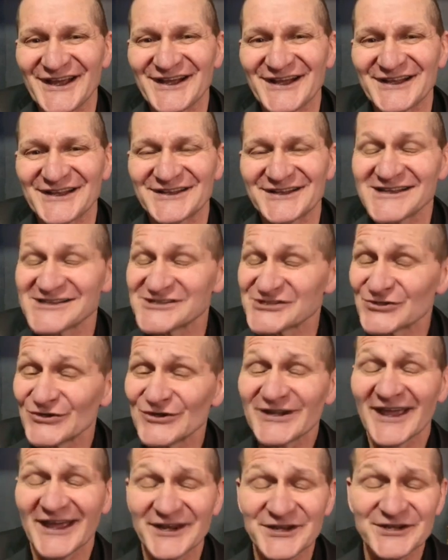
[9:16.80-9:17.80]
Let's talk
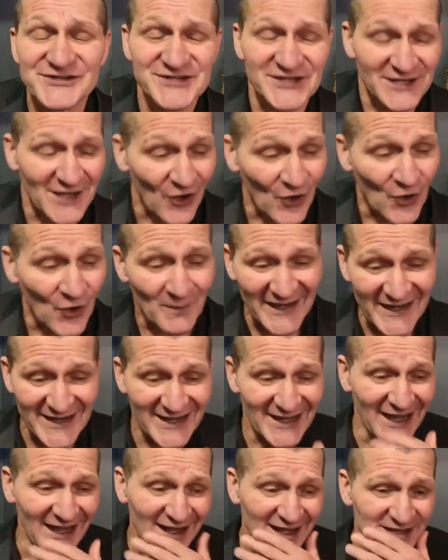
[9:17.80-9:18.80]
energy. Oh my
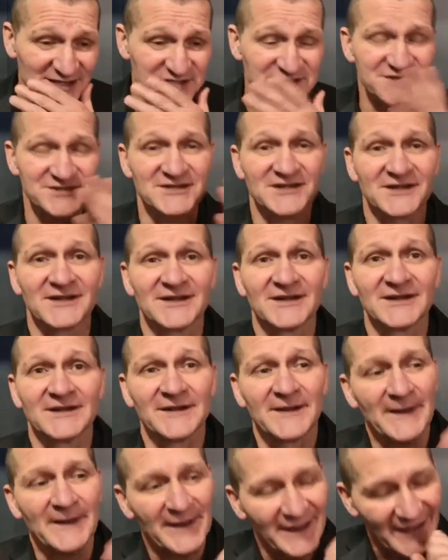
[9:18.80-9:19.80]
gosh,
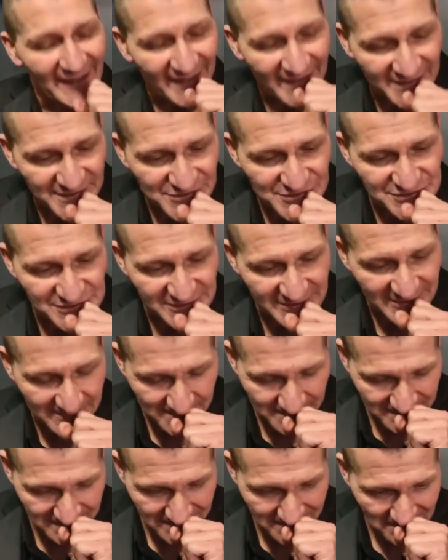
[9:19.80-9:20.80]
energy.
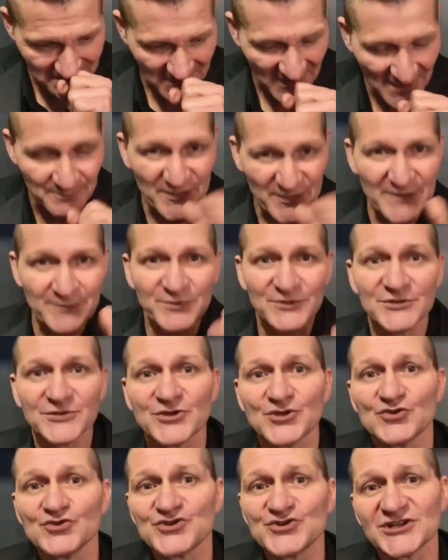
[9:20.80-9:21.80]
People
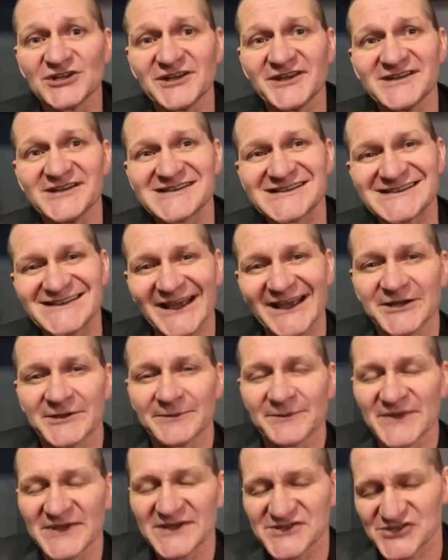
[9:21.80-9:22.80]
usually say to
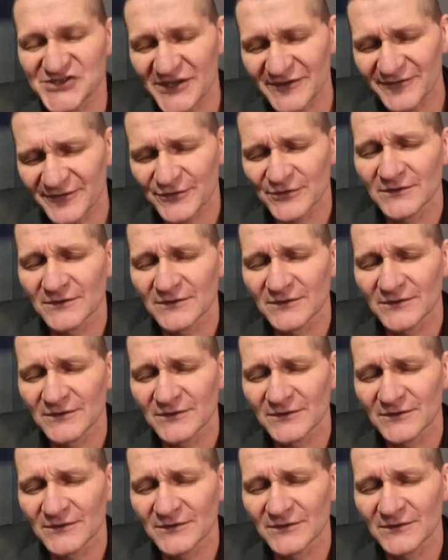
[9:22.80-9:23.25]
me, Sifu,